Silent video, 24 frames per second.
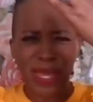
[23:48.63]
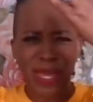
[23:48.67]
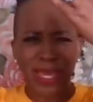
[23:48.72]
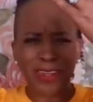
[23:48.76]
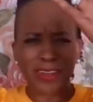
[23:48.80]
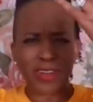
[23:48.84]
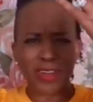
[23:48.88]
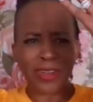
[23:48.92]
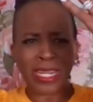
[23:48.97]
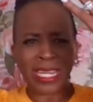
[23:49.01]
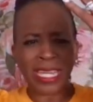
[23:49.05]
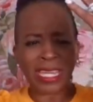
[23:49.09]

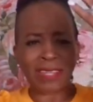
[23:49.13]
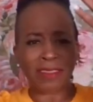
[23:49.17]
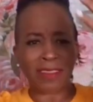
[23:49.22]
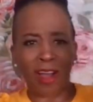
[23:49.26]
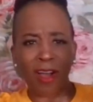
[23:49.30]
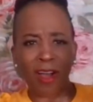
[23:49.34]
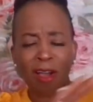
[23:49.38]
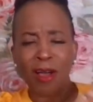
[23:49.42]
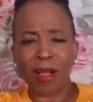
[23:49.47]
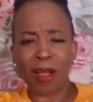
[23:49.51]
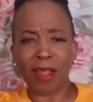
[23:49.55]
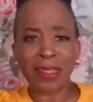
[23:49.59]
underneath
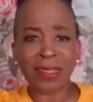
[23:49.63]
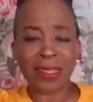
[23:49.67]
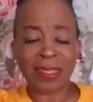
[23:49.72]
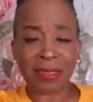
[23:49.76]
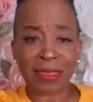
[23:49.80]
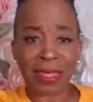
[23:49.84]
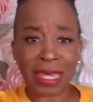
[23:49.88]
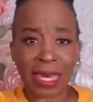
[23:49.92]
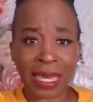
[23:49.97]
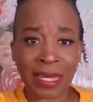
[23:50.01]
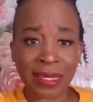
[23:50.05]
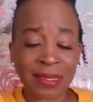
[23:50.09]
all of the
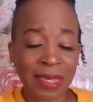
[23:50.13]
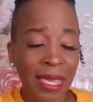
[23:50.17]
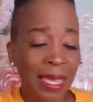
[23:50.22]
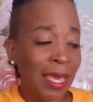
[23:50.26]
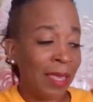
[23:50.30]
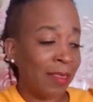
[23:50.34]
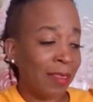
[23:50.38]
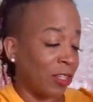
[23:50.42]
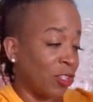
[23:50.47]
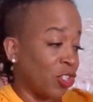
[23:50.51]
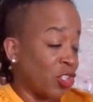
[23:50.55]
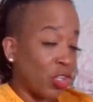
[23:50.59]
things
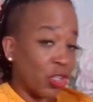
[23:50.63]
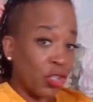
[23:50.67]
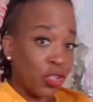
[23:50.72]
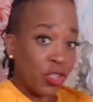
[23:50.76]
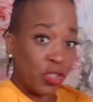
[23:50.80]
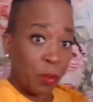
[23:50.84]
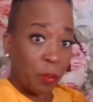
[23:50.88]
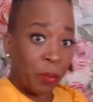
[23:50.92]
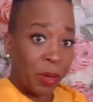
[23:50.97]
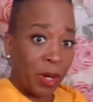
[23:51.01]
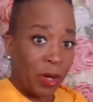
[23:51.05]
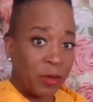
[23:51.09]
that you're
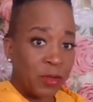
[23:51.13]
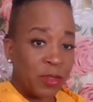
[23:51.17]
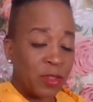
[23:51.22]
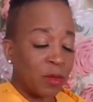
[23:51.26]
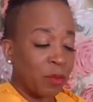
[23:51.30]
supposed